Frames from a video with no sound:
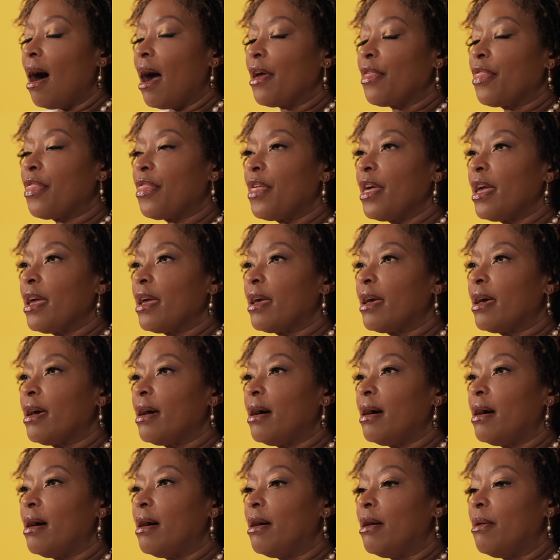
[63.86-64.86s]
I
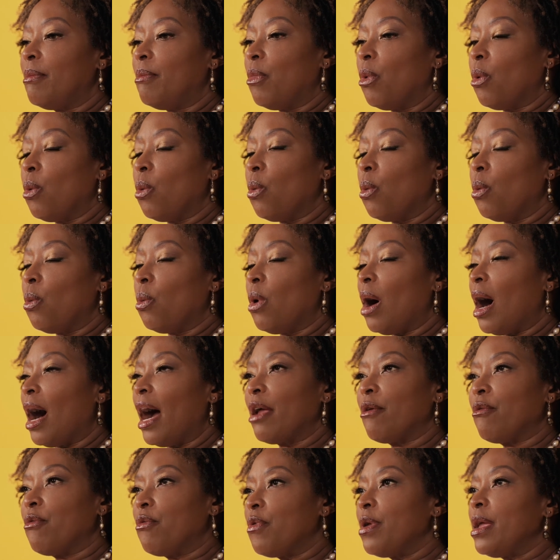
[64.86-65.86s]
think
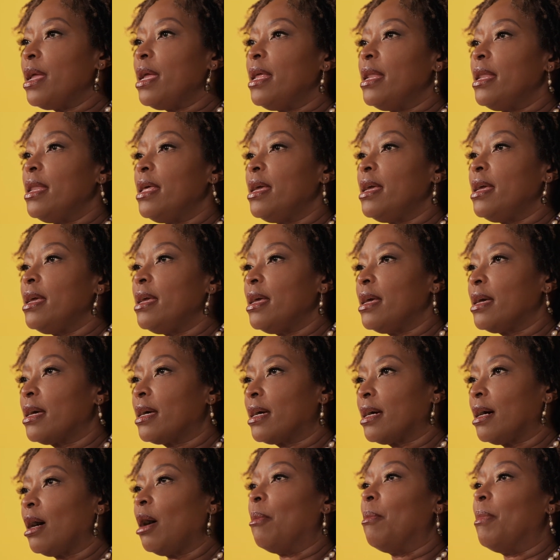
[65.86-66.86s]
I really
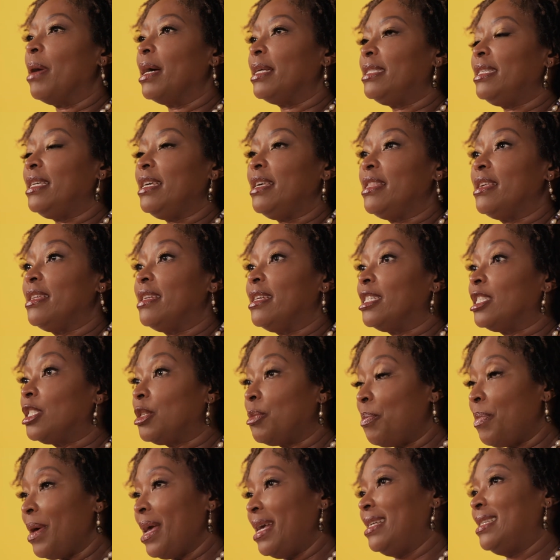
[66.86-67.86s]
cut my teeth in a
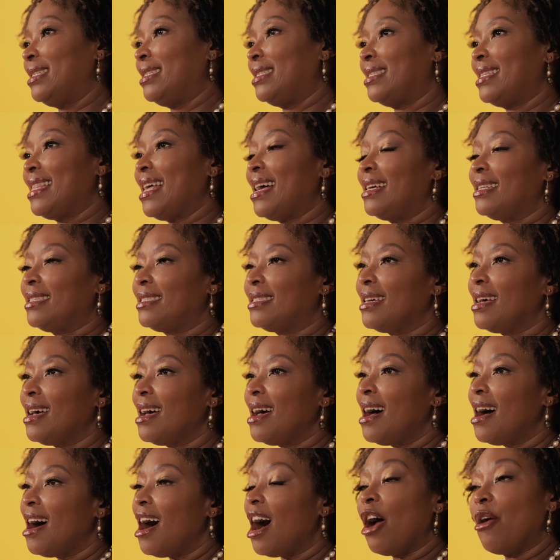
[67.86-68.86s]
space that
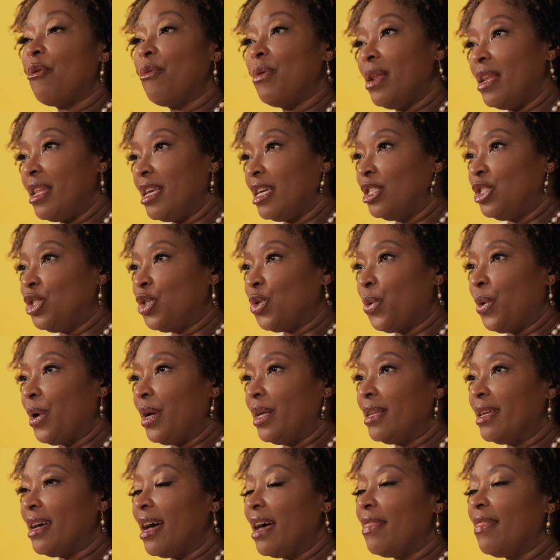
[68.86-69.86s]
I really
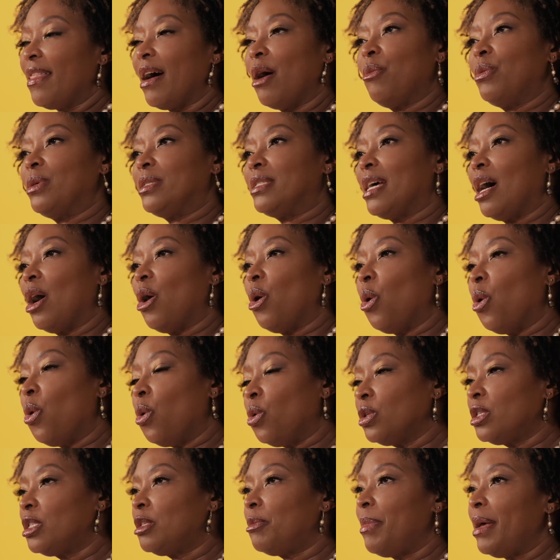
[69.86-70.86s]
enjoyed. And that was that
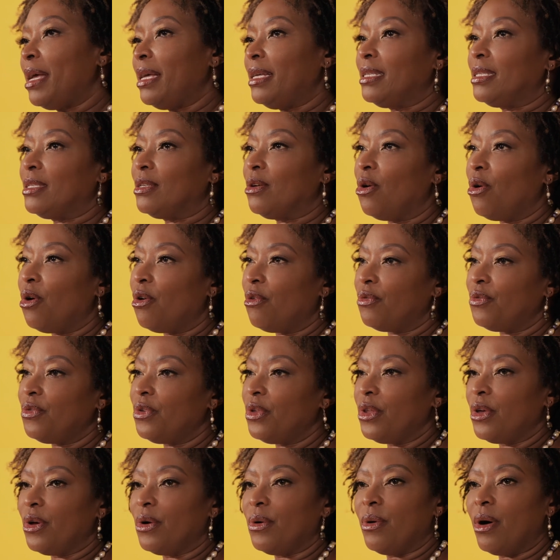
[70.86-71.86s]
whole space of,
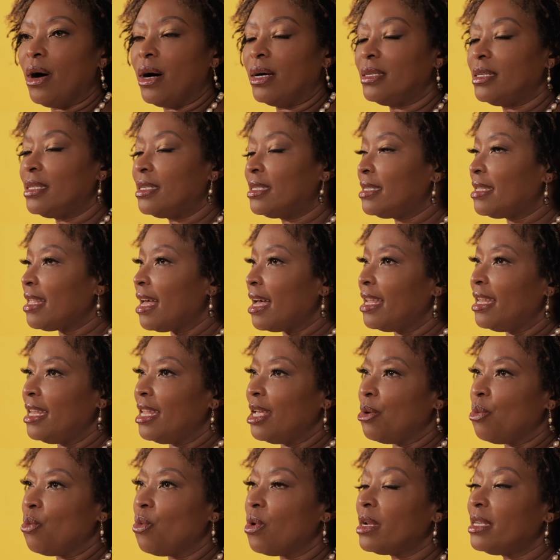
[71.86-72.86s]
you know,
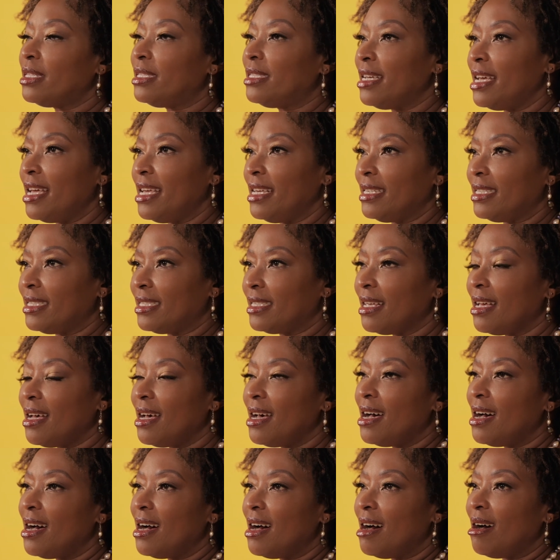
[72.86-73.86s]
understanding what it takes
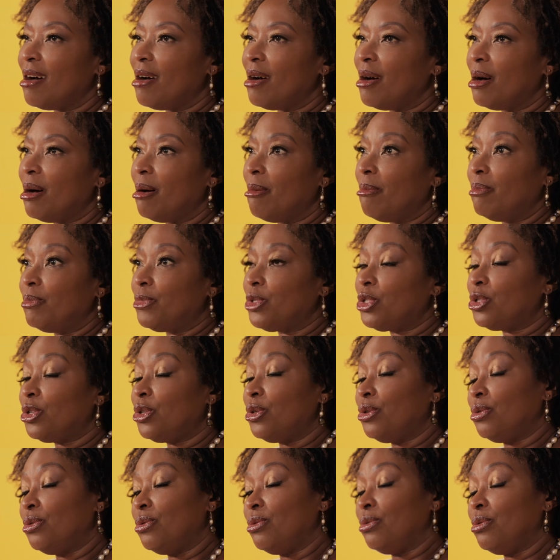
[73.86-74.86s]

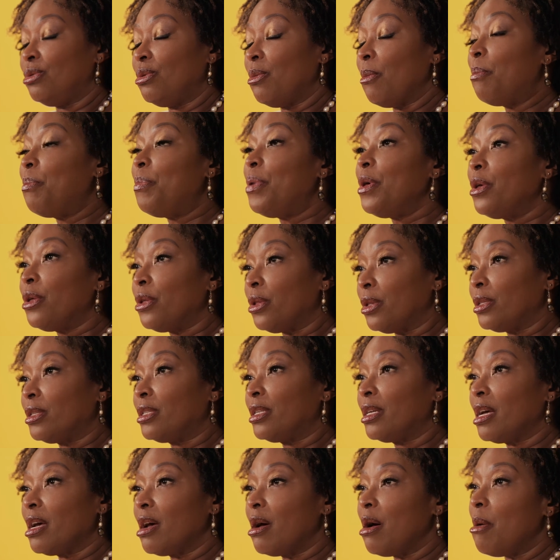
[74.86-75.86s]
to
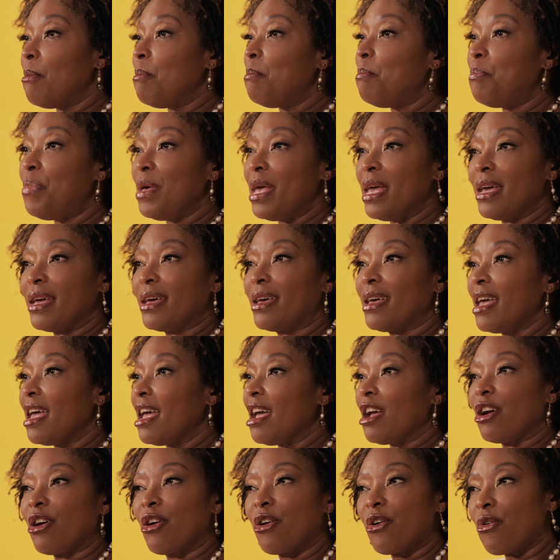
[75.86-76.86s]
build big,
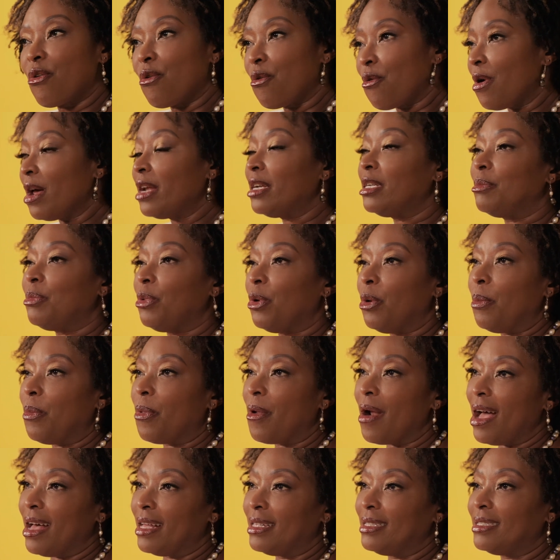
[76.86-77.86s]
incredible
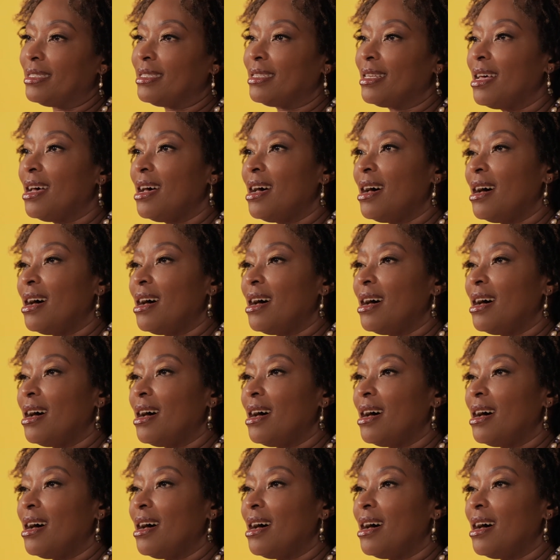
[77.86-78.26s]
brands.